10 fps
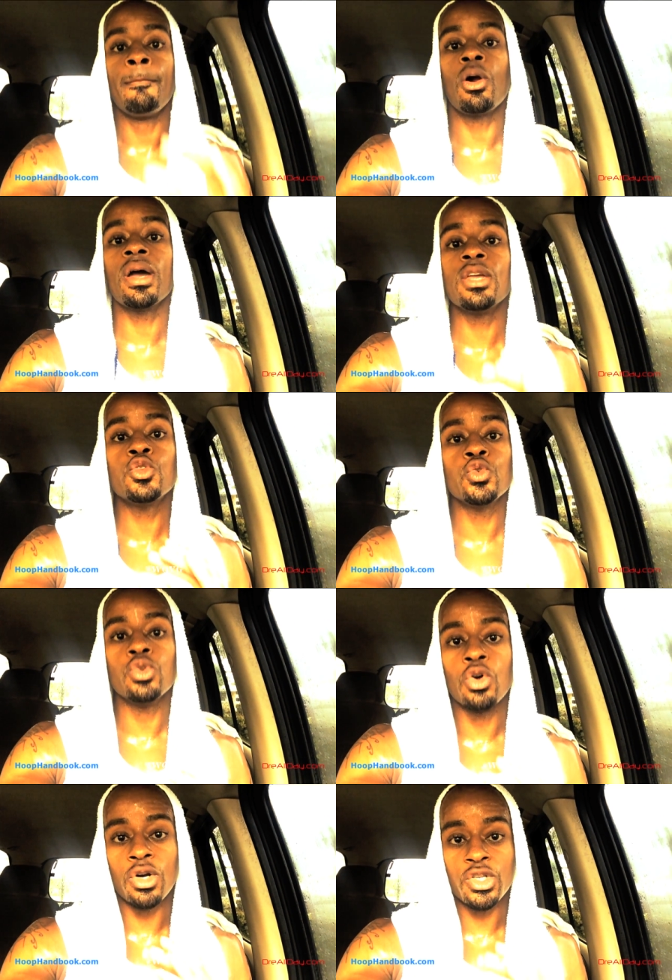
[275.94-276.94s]
Play to
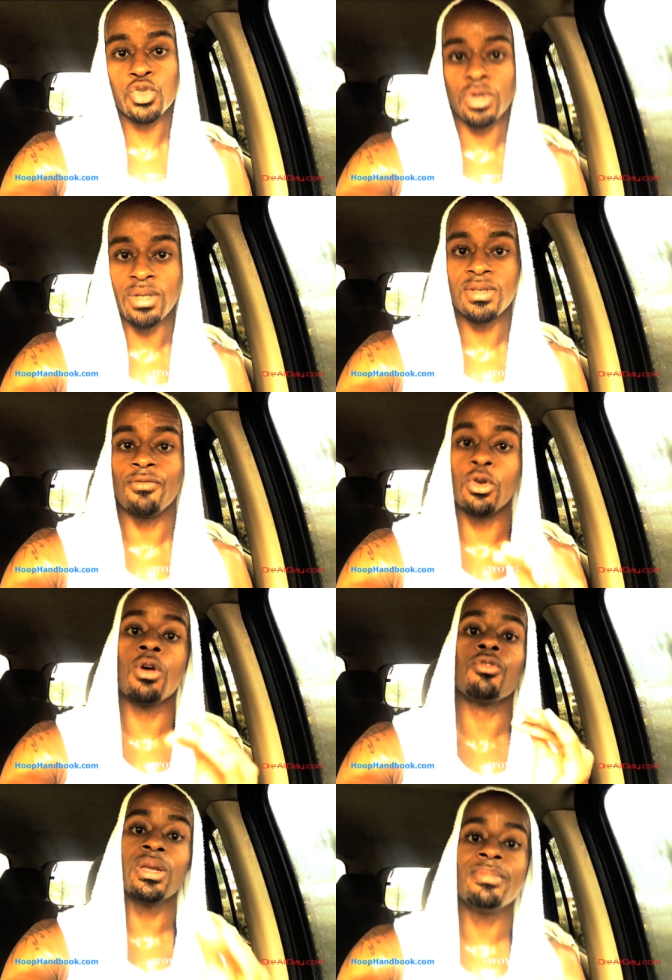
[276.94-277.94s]
your strengths. If
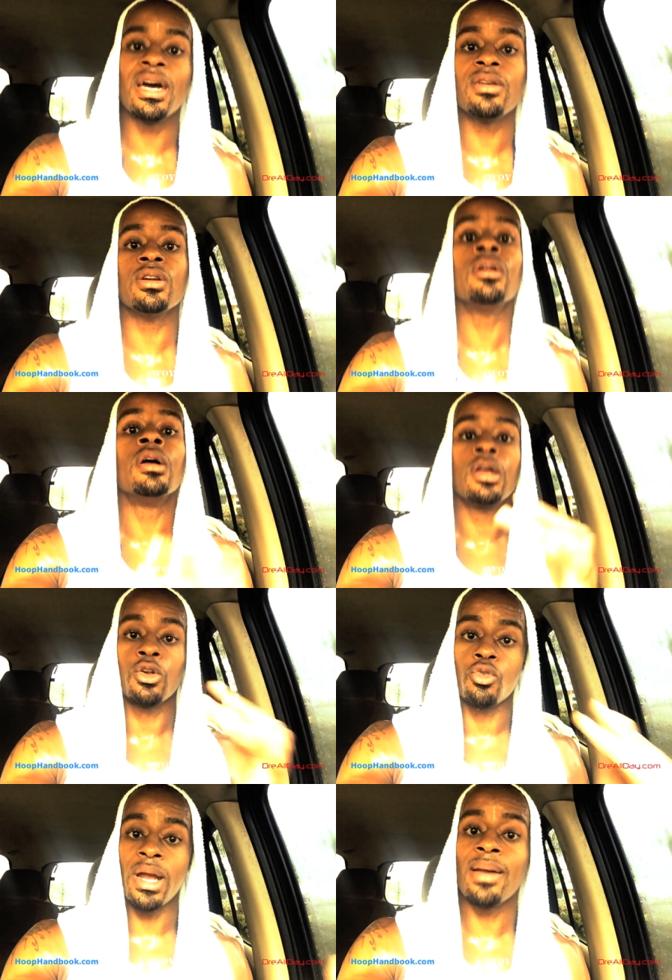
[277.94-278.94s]
you're a rebounder,
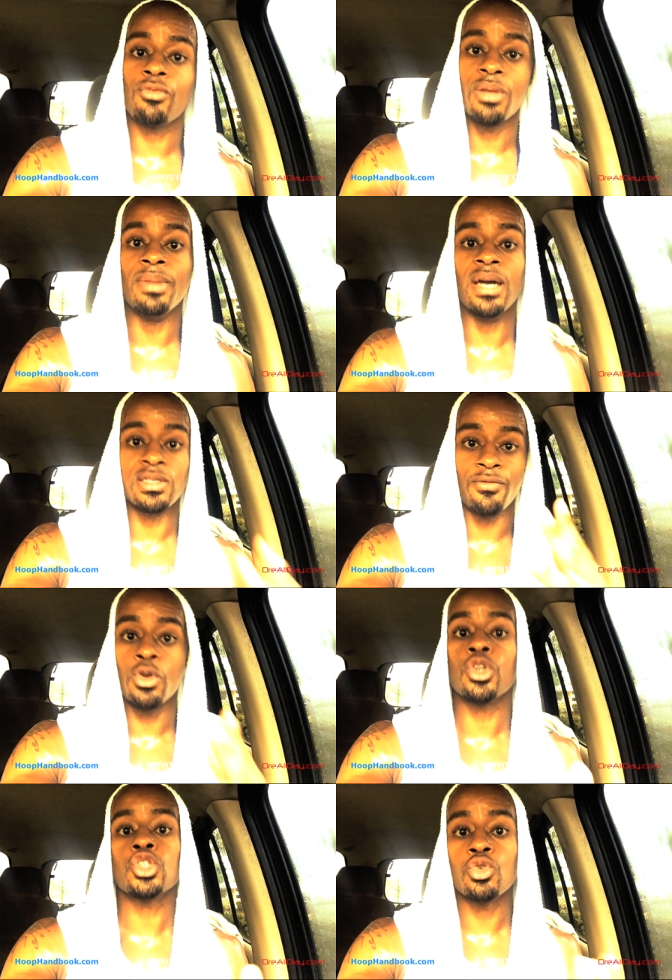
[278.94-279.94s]
grab rebounds. If
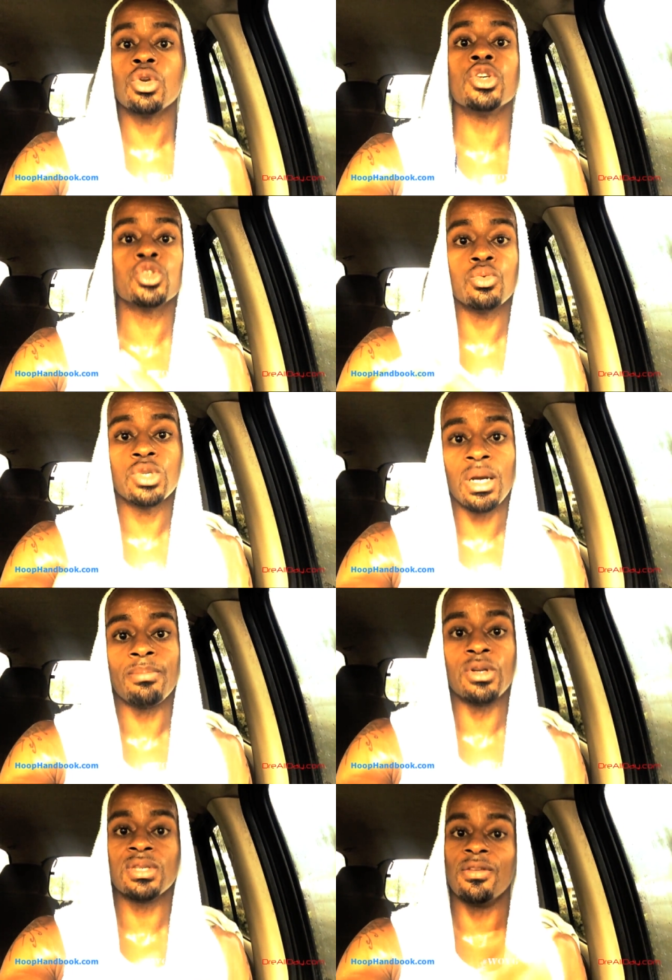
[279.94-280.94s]
you're a shooter, shoot jumpers.